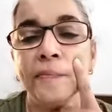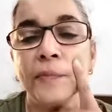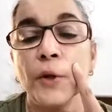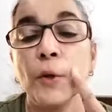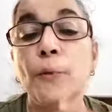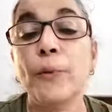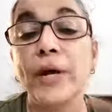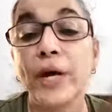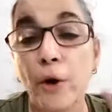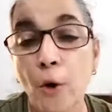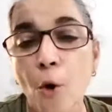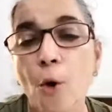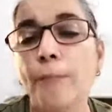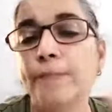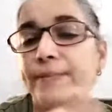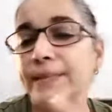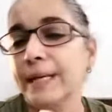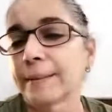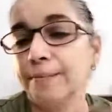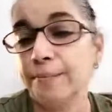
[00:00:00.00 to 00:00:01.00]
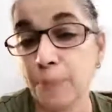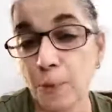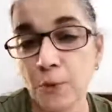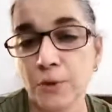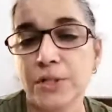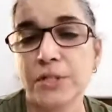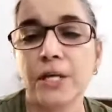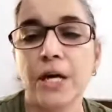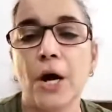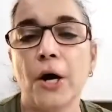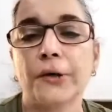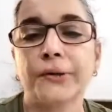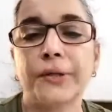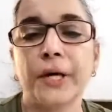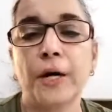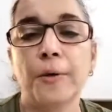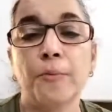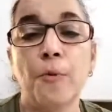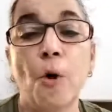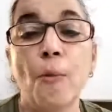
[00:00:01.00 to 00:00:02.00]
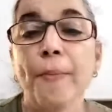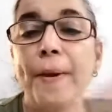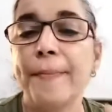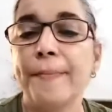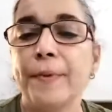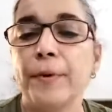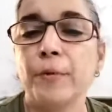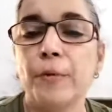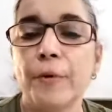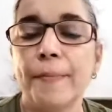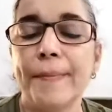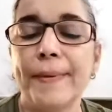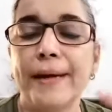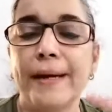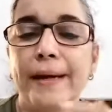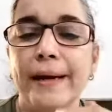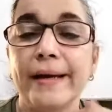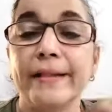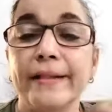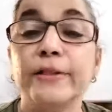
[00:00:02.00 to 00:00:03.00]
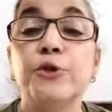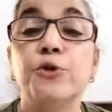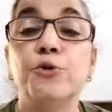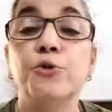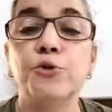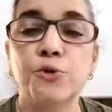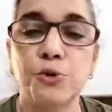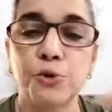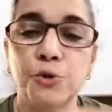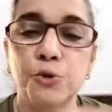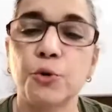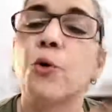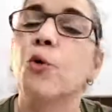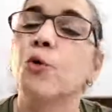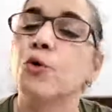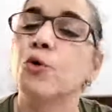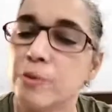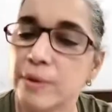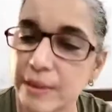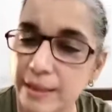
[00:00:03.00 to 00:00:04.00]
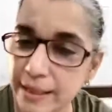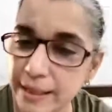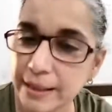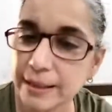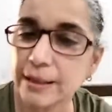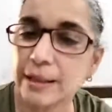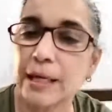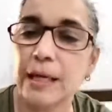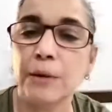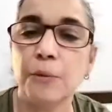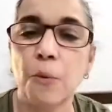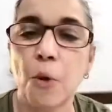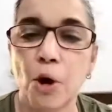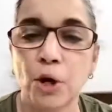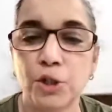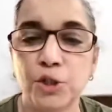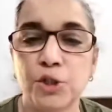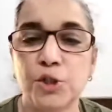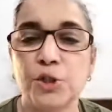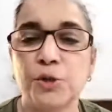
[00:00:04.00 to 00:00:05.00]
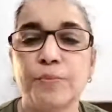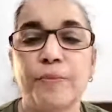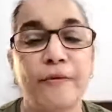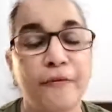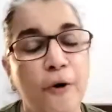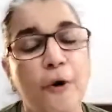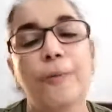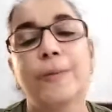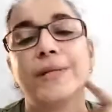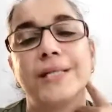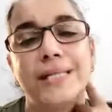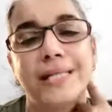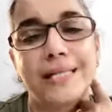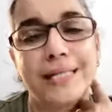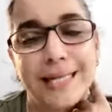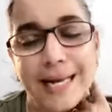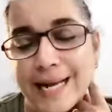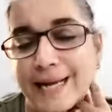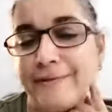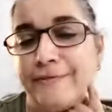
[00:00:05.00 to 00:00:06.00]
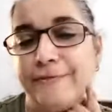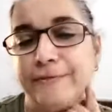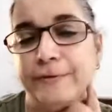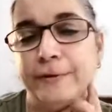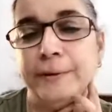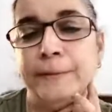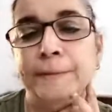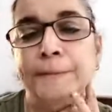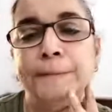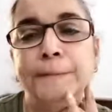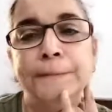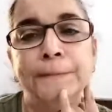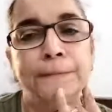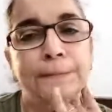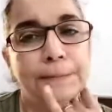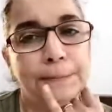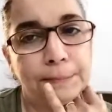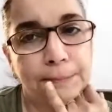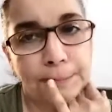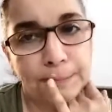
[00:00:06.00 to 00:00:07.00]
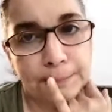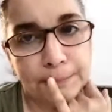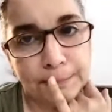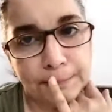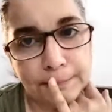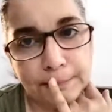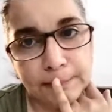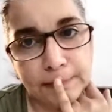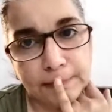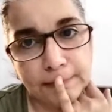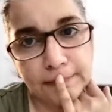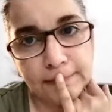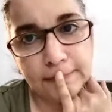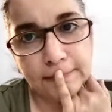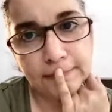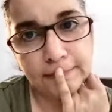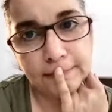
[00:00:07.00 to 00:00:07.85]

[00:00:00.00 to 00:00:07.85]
we hope that post the lockdown, more people would be enthused to go to a theater and watch performances live.